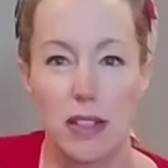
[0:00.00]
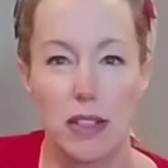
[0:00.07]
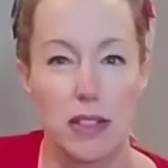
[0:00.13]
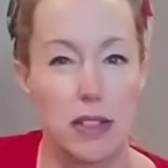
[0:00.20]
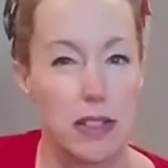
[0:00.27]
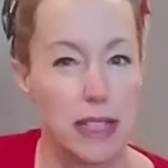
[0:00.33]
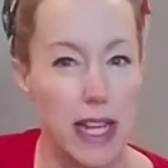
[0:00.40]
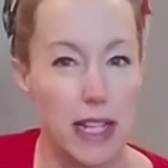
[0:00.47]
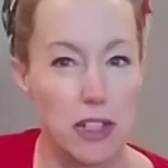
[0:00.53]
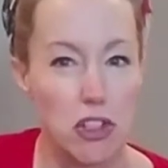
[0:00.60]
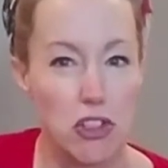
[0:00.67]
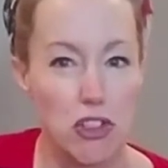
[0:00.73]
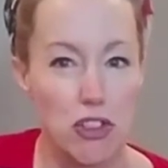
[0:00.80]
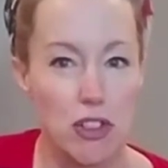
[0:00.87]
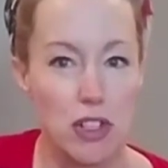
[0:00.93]

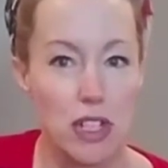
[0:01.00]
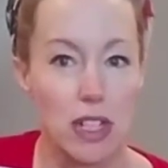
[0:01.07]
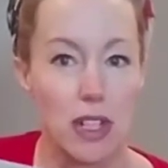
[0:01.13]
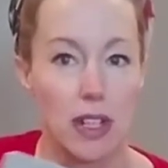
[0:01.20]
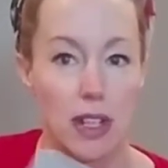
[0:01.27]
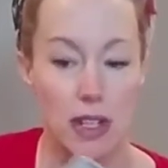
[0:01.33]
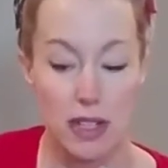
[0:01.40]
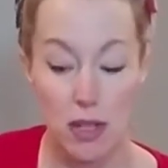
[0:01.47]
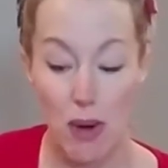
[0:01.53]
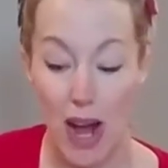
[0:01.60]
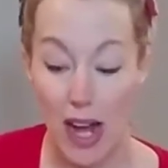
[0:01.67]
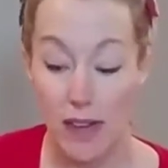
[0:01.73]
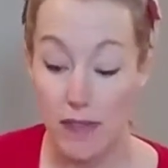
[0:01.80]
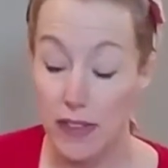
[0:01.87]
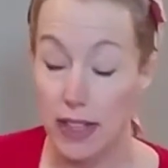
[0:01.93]
textured. So I
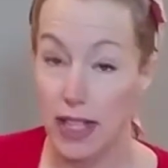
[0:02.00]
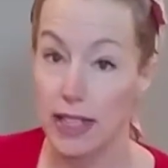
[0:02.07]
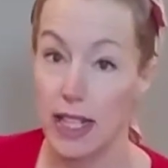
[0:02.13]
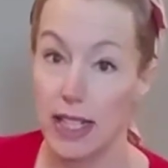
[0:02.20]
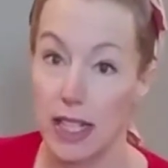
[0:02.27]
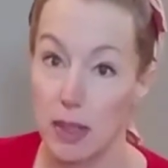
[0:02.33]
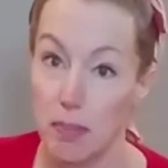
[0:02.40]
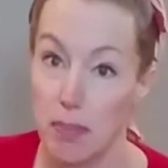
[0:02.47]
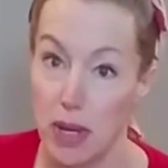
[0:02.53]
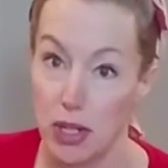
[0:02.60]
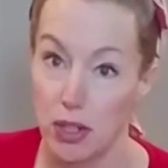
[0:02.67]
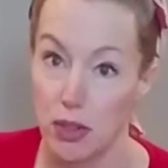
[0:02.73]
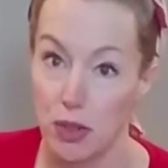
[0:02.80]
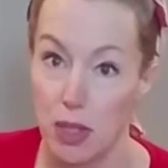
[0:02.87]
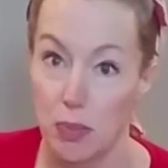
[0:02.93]
feel like I get a better
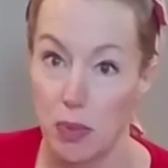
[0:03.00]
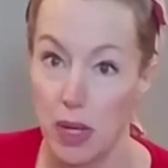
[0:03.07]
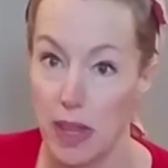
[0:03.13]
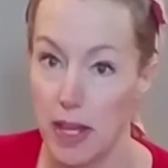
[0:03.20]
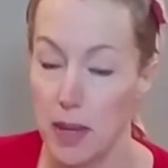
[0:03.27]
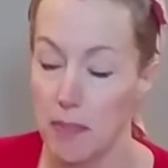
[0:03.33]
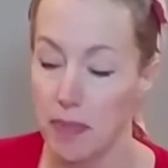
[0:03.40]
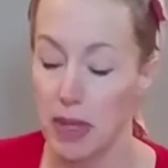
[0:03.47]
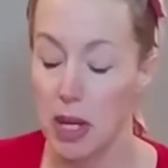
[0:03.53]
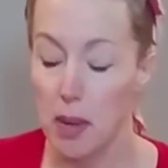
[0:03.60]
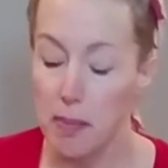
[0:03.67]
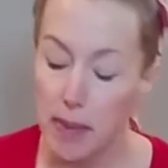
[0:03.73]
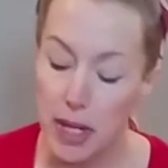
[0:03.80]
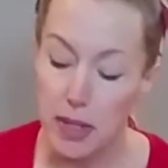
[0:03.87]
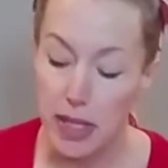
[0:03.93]
grip with it.
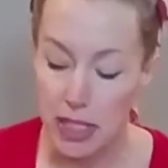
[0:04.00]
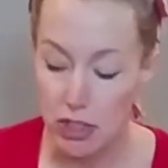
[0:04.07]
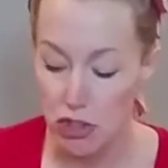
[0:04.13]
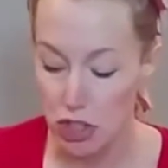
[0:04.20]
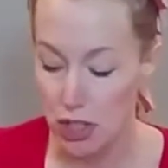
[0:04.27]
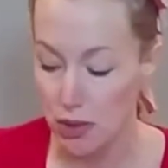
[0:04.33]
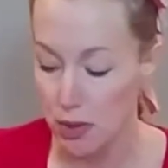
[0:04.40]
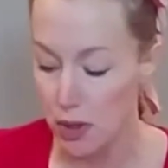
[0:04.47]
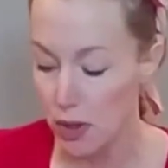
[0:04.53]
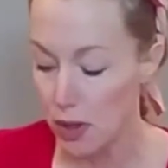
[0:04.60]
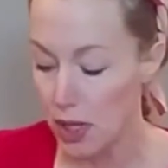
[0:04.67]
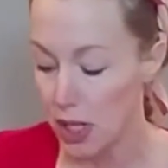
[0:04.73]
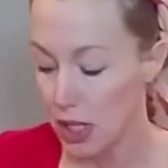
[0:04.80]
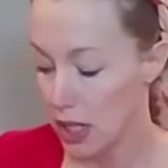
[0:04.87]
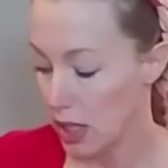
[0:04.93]
But in general,
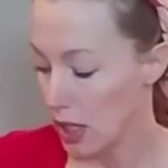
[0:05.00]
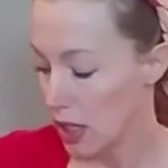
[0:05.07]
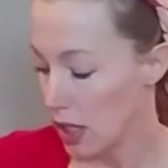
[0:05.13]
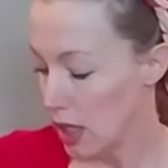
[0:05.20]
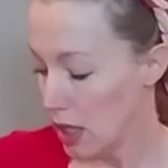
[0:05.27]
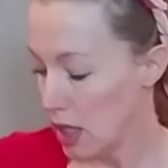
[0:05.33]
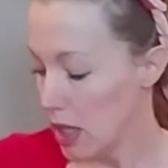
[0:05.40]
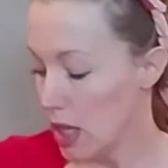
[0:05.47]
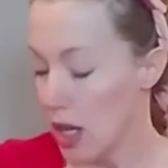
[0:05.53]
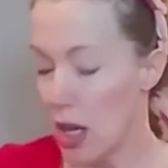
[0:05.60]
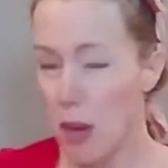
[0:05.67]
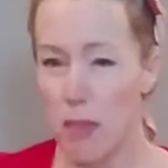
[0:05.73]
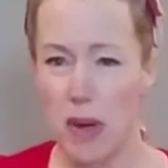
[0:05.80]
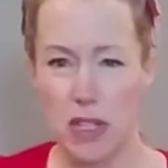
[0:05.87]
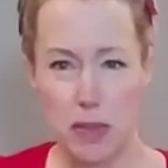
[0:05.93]

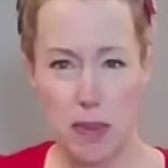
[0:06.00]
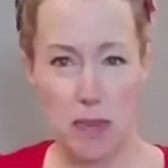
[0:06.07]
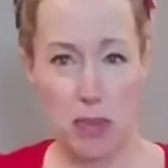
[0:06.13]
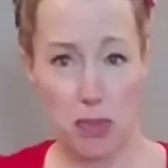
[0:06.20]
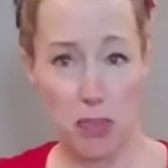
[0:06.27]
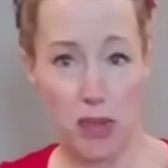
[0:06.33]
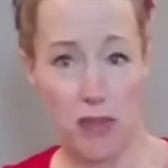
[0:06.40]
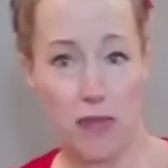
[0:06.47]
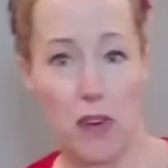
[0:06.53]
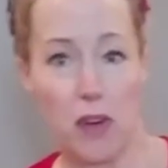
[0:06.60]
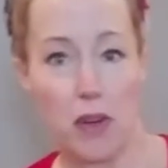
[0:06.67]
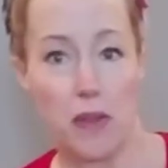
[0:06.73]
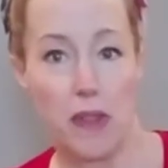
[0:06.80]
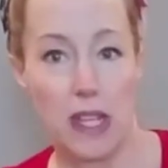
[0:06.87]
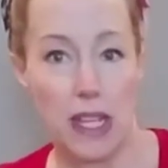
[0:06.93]
most people prefer
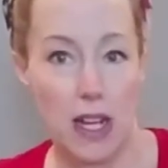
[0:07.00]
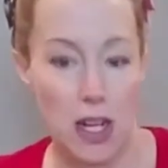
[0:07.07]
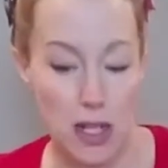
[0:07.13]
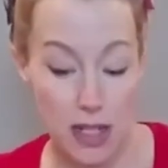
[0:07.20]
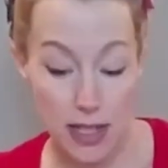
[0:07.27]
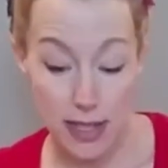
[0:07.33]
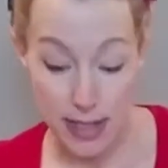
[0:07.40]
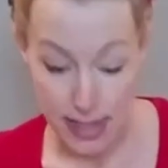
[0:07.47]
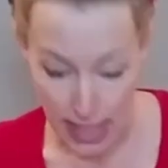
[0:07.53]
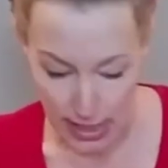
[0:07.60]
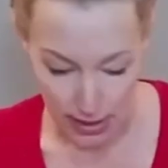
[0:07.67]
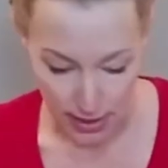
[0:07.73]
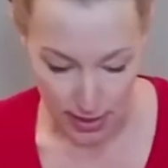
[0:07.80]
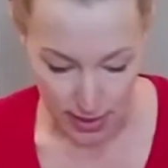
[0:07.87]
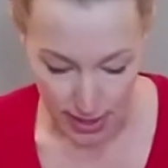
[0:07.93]
the
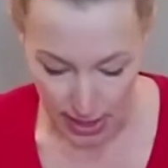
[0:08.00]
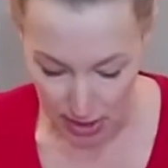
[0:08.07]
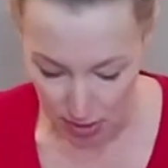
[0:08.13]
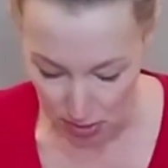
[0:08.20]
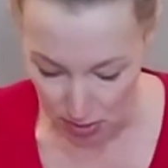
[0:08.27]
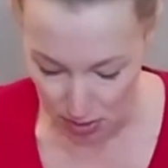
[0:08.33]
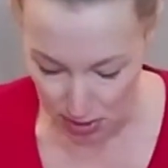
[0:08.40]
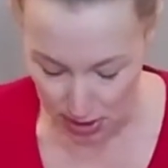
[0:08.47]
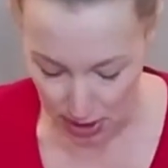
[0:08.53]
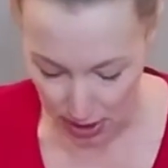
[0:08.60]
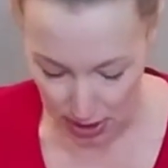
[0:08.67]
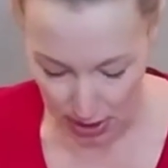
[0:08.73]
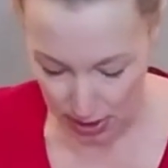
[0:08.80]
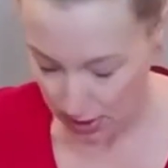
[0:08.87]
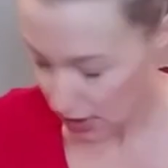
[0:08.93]
stainless handles.
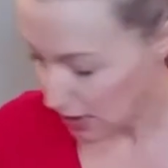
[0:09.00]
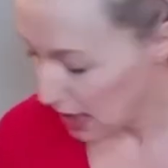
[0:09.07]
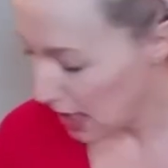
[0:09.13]
So that